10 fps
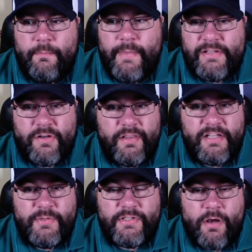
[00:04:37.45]
based on the
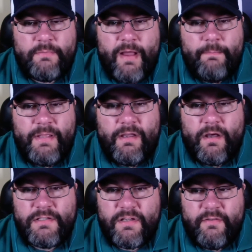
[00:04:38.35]
things we talked about
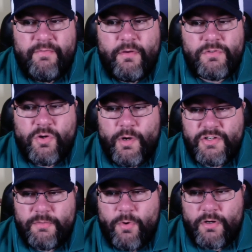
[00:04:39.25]
because of those
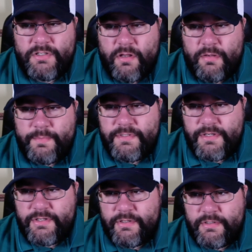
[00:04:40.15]
question marks at other
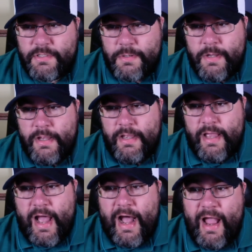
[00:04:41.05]
positions. So
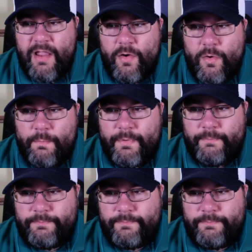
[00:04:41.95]
I hope,